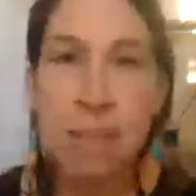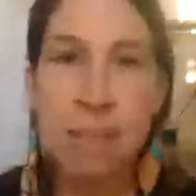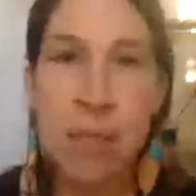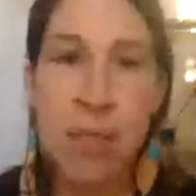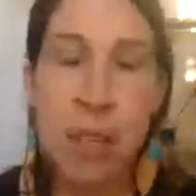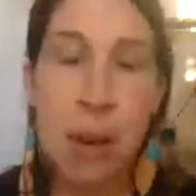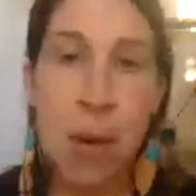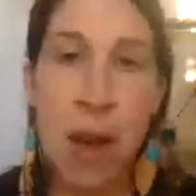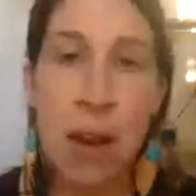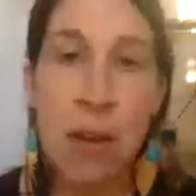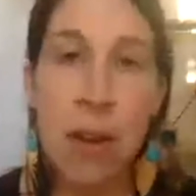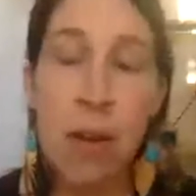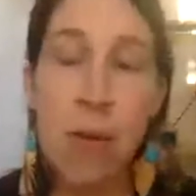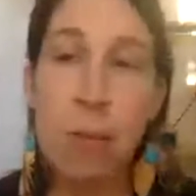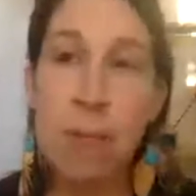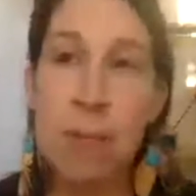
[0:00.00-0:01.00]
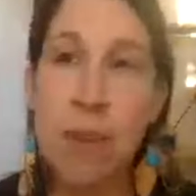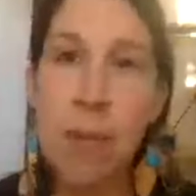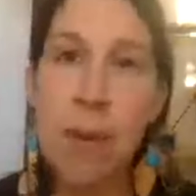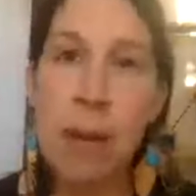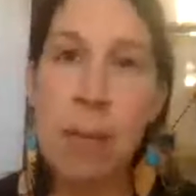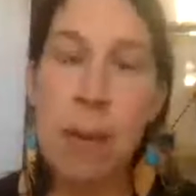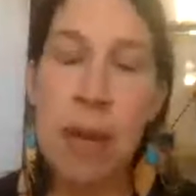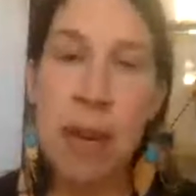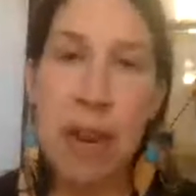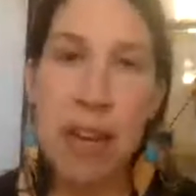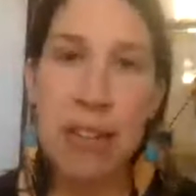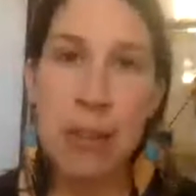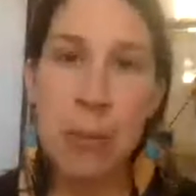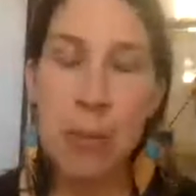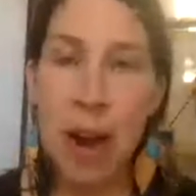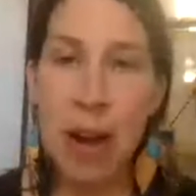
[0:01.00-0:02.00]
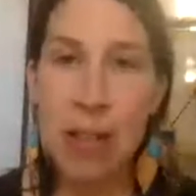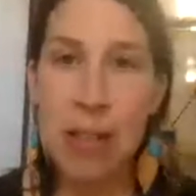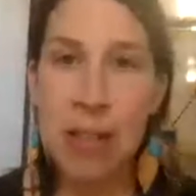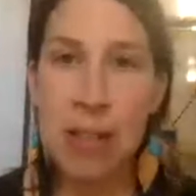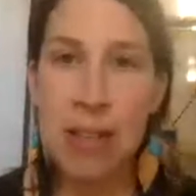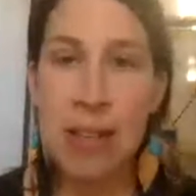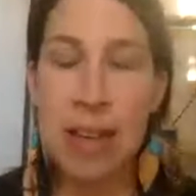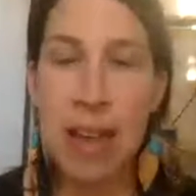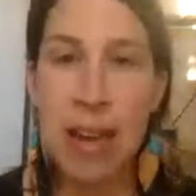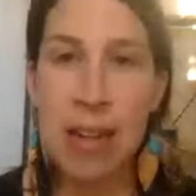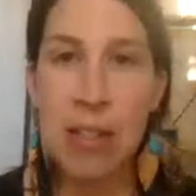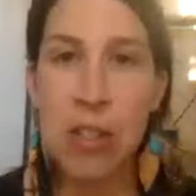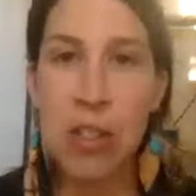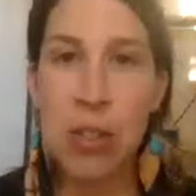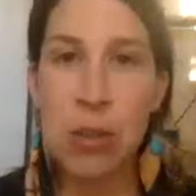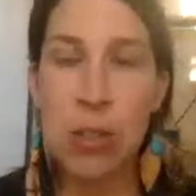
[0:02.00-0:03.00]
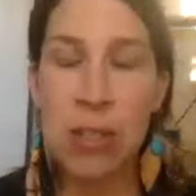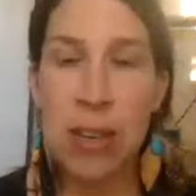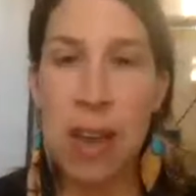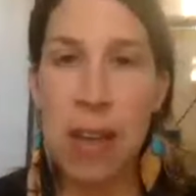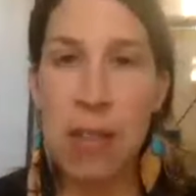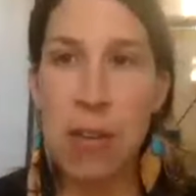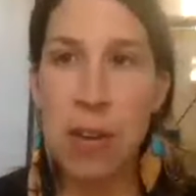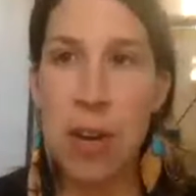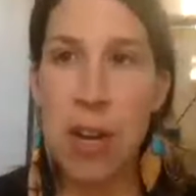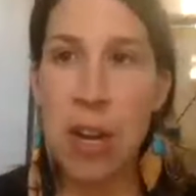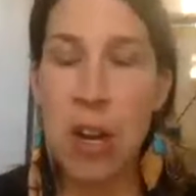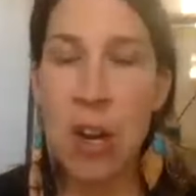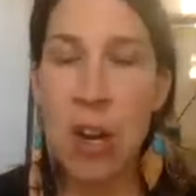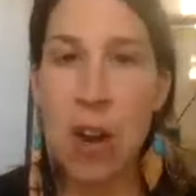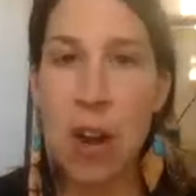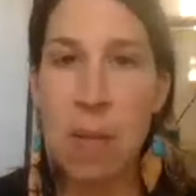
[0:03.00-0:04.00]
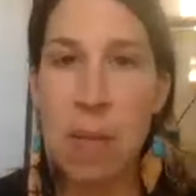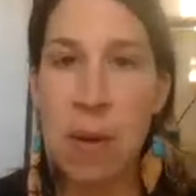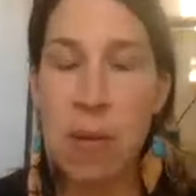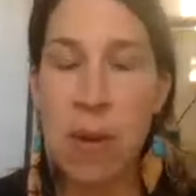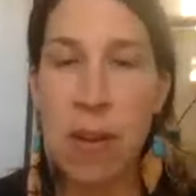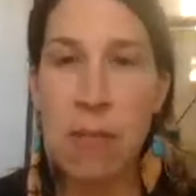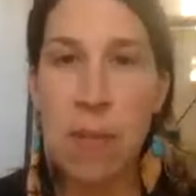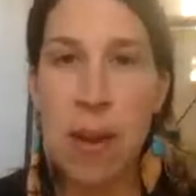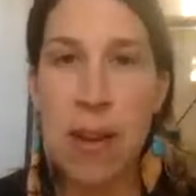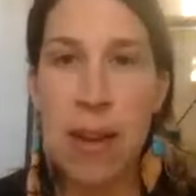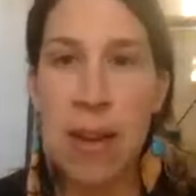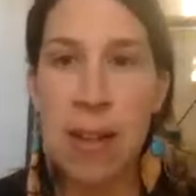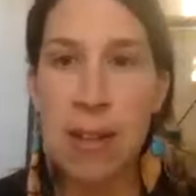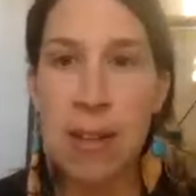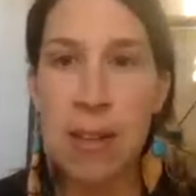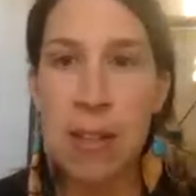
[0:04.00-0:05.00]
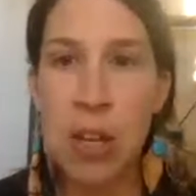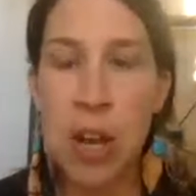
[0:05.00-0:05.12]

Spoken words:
So I don't know. That might be a nice practice to get into together here on Midwife Mondays.